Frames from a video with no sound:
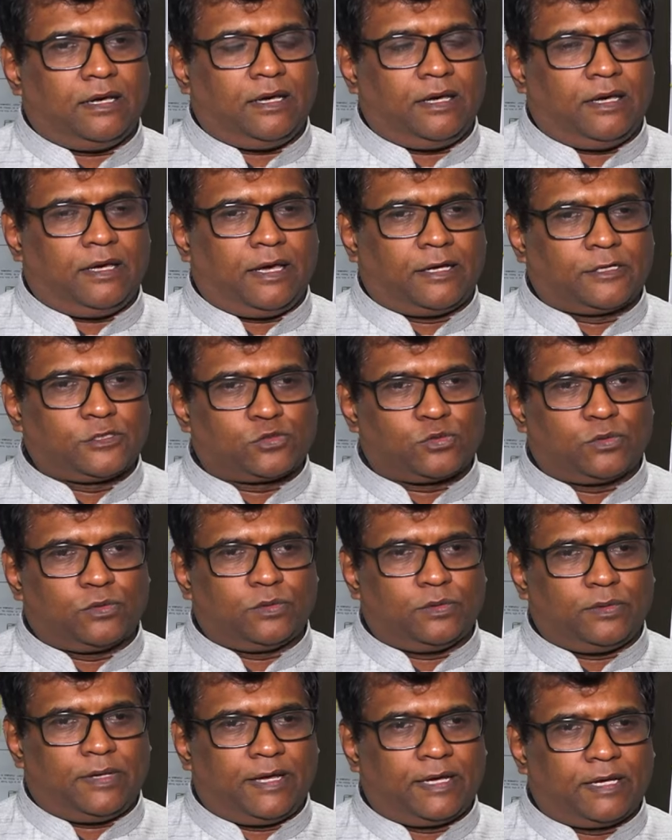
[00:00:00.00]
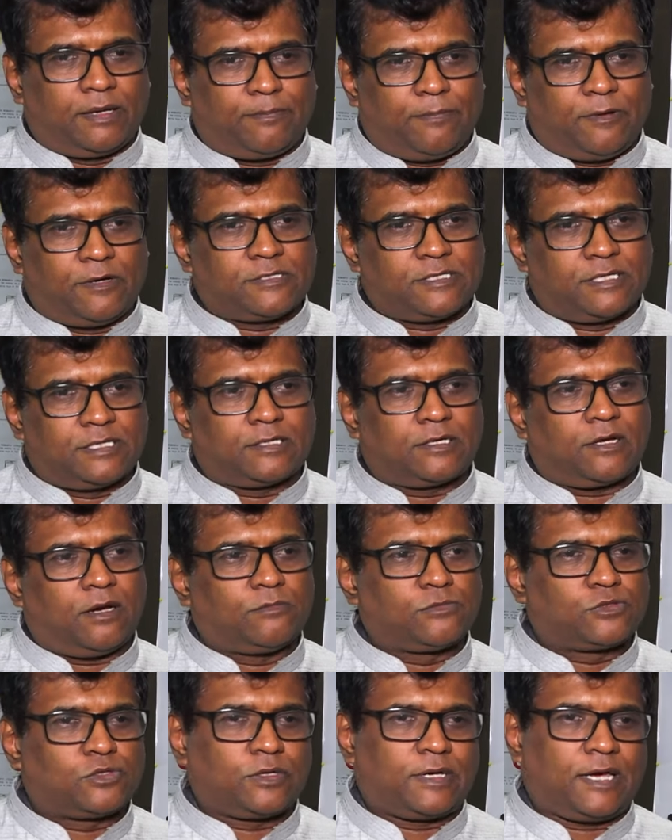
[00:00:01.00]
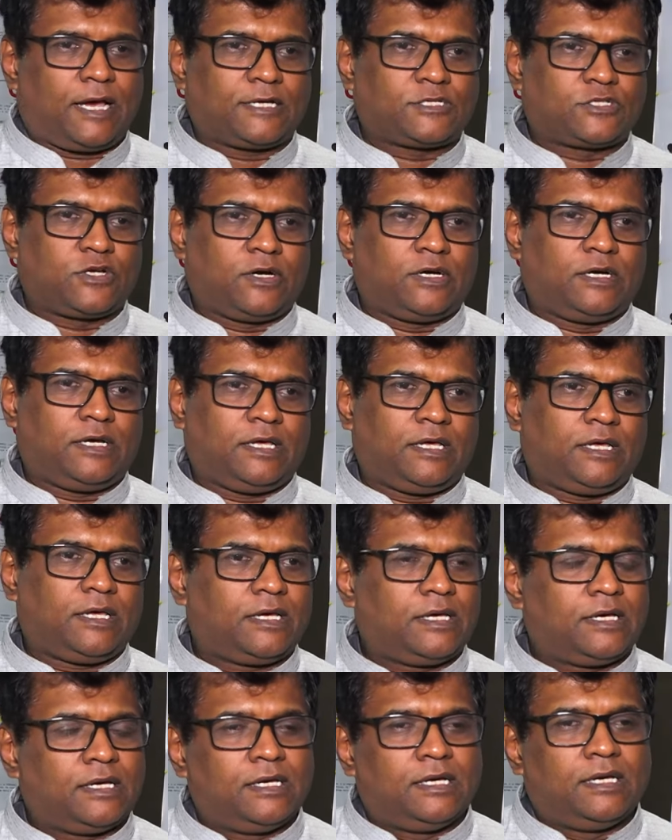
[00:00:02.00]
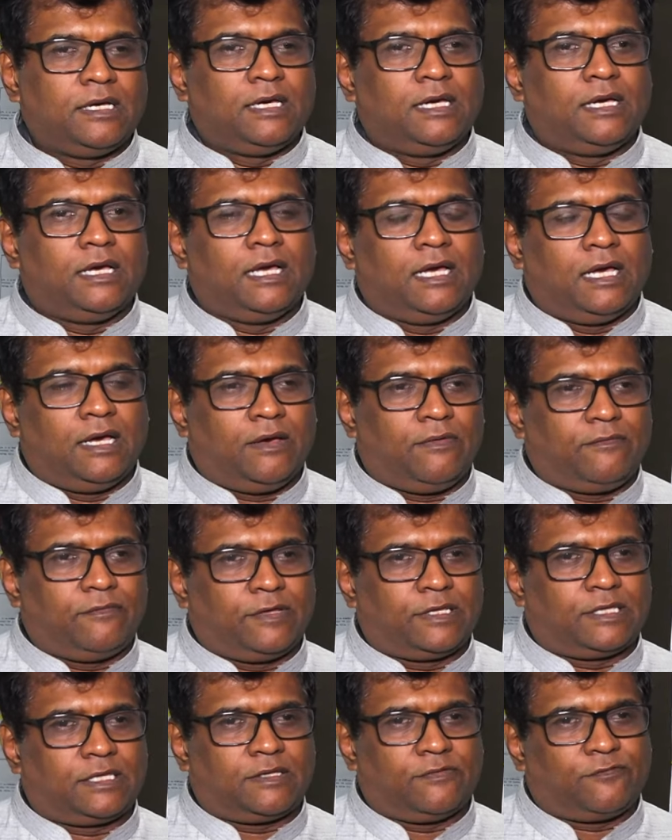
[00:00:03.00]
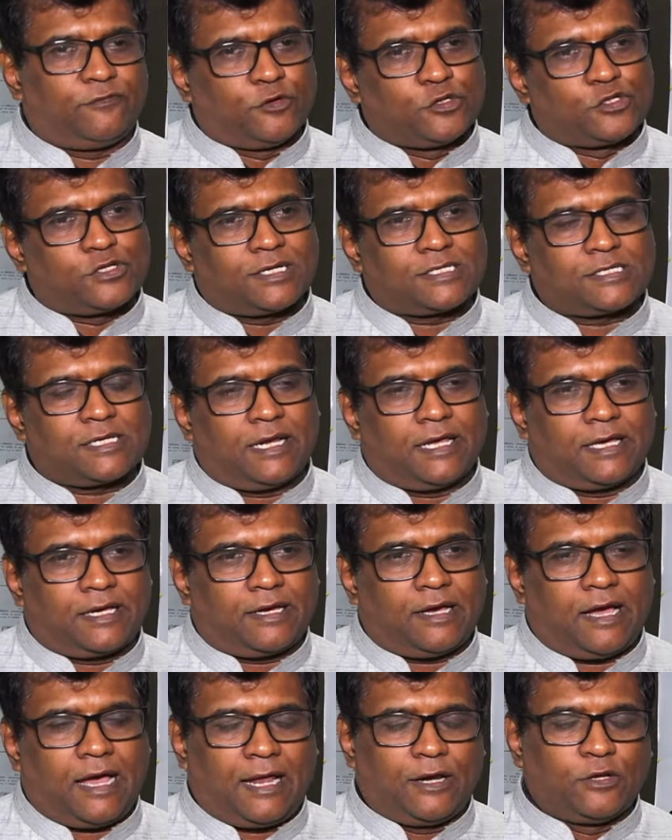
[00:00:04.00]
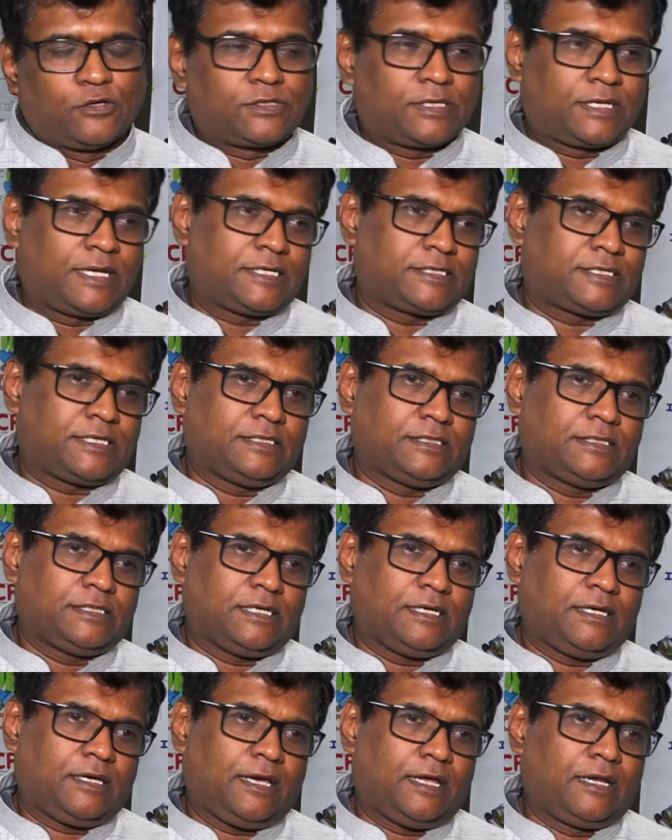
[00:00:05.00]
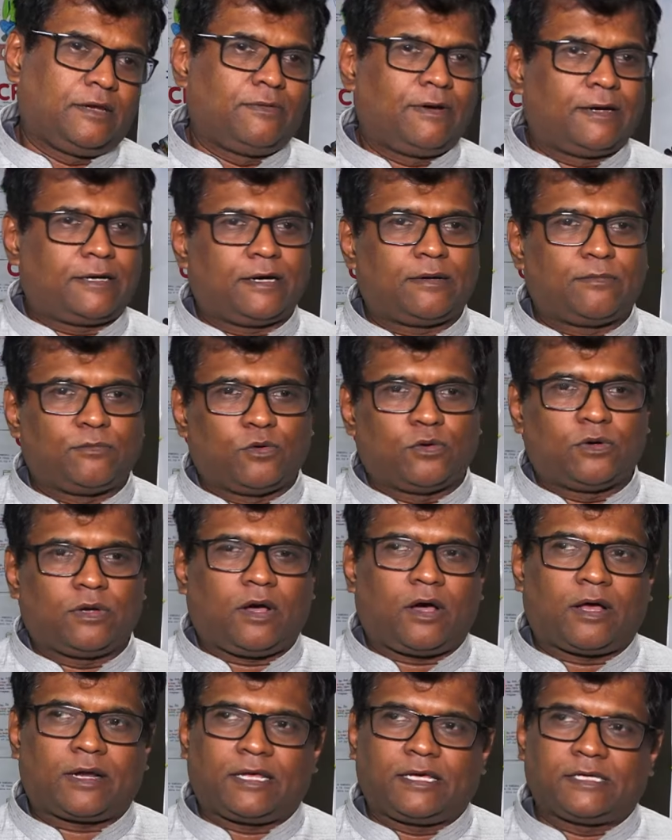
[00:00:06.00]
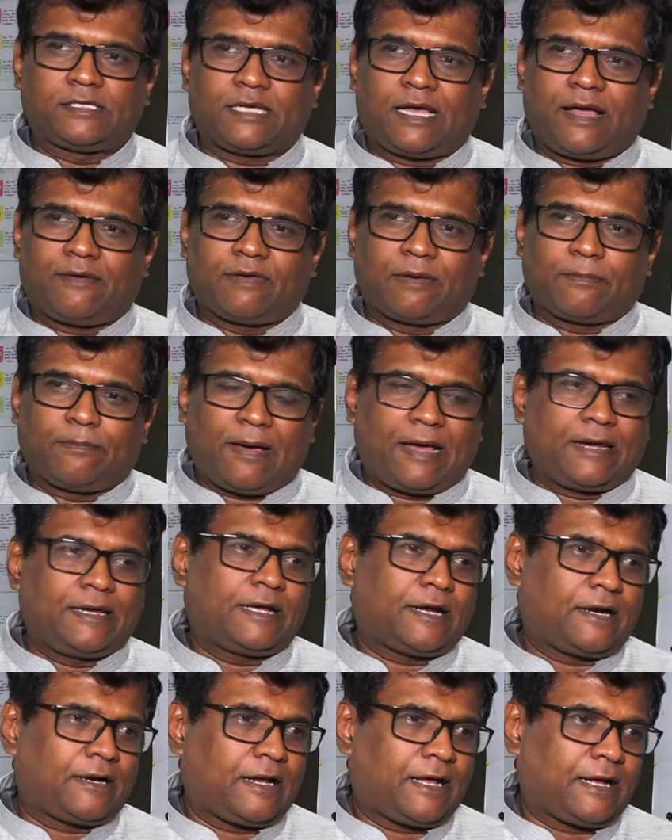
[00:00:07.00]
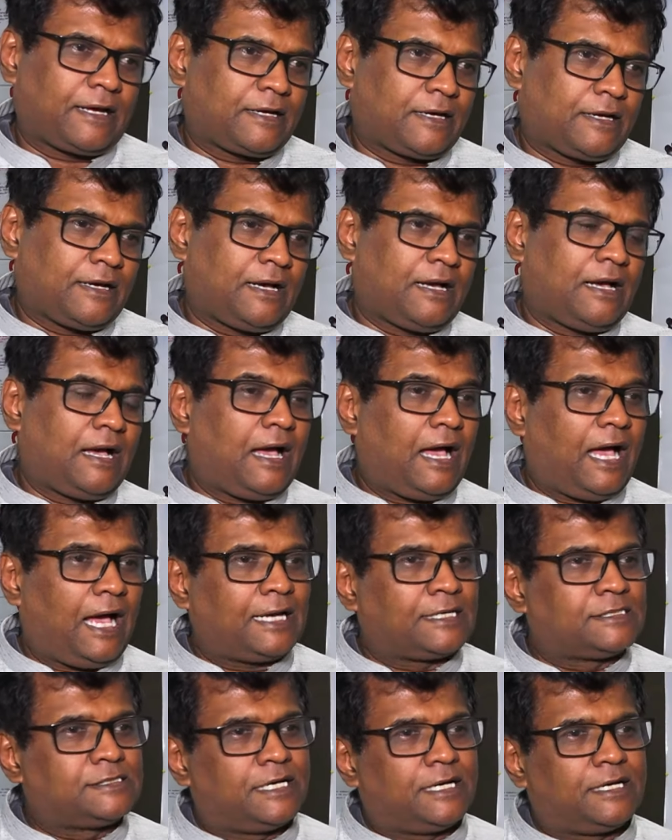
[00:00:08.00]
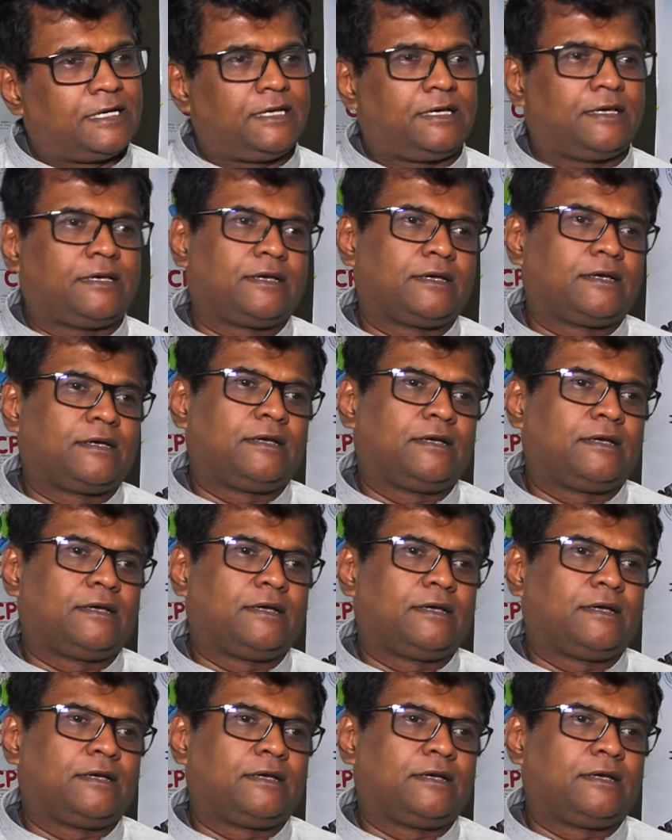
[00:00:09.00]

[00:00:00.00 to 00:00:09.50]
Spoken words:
a young person comes to casualty with the features like hallucination, elevated mood, or he is having panic attack, anxiety,